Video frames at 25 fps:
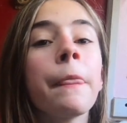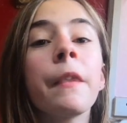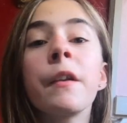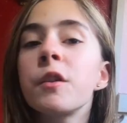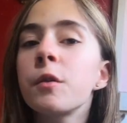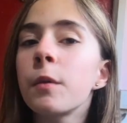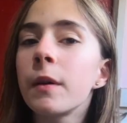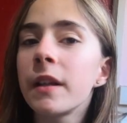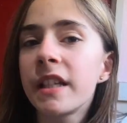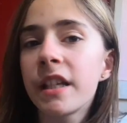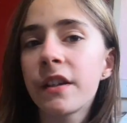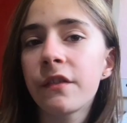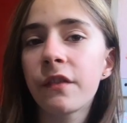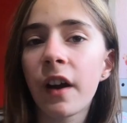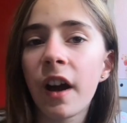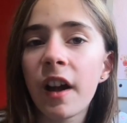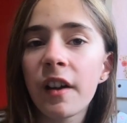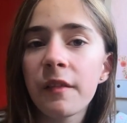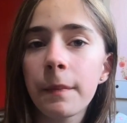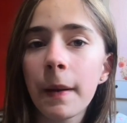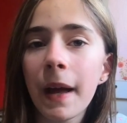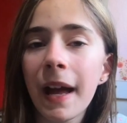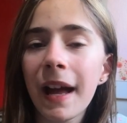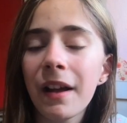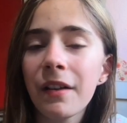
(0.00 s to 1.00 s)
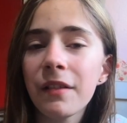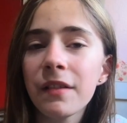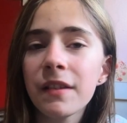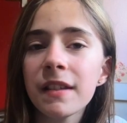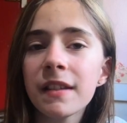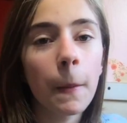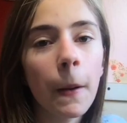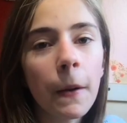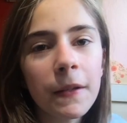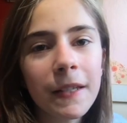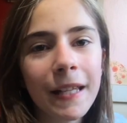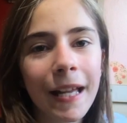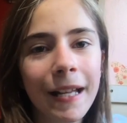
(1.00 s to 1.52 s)
£25.
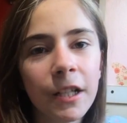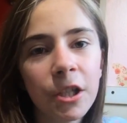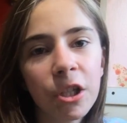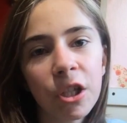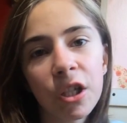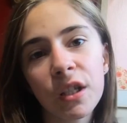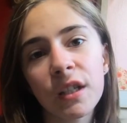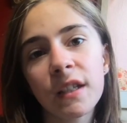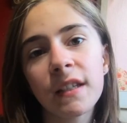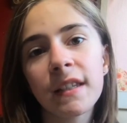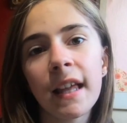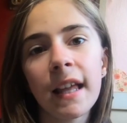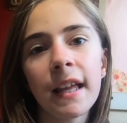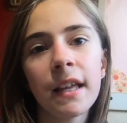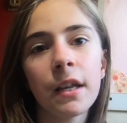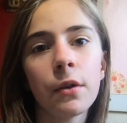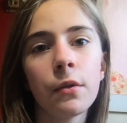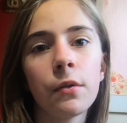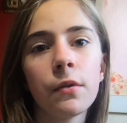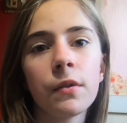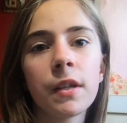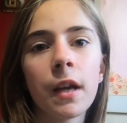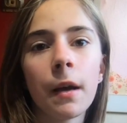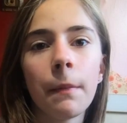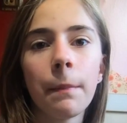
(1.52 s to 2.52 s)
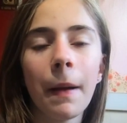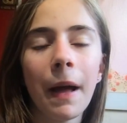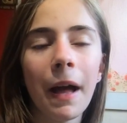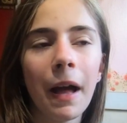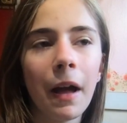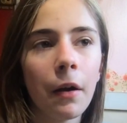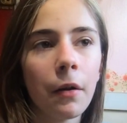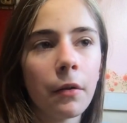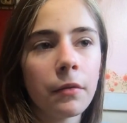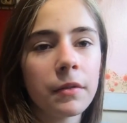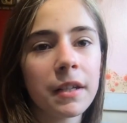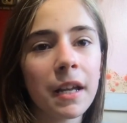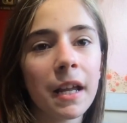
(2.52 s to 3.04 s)
Most engines, they use
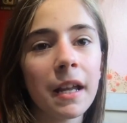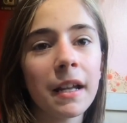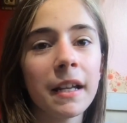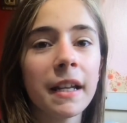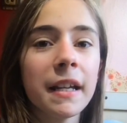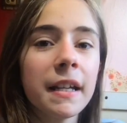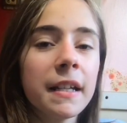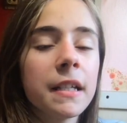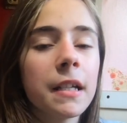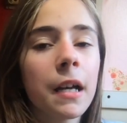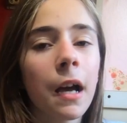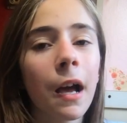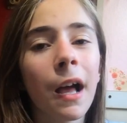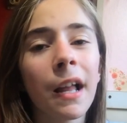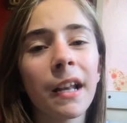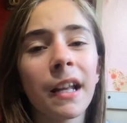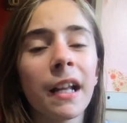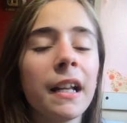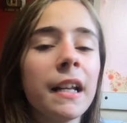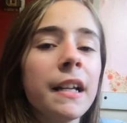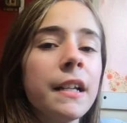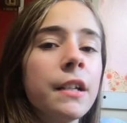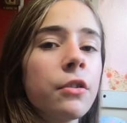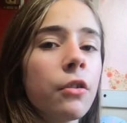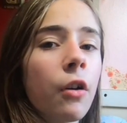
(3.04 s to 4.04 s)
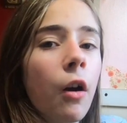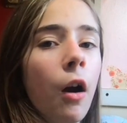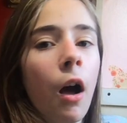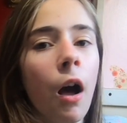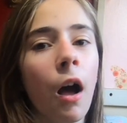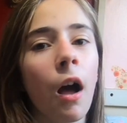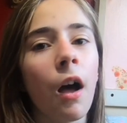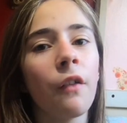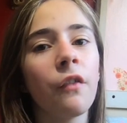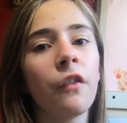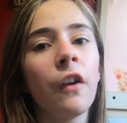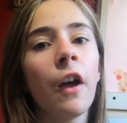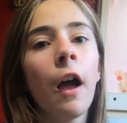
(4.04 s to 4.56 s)
about 1 litre and 1.5
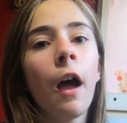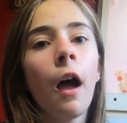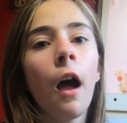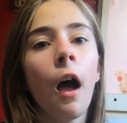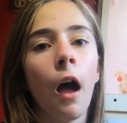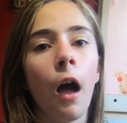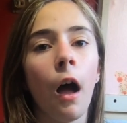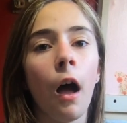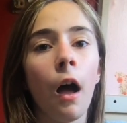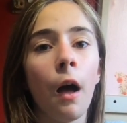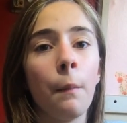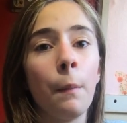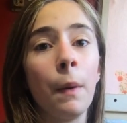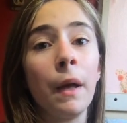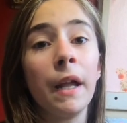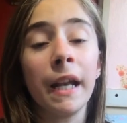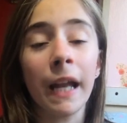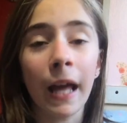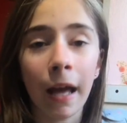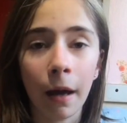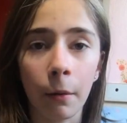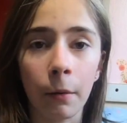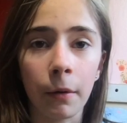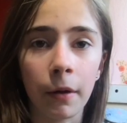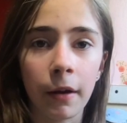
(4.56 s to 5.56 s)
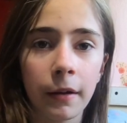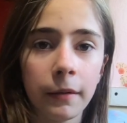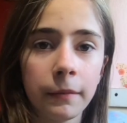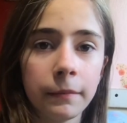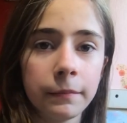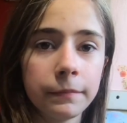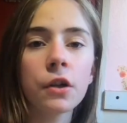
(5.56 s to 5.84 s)
litres an hour.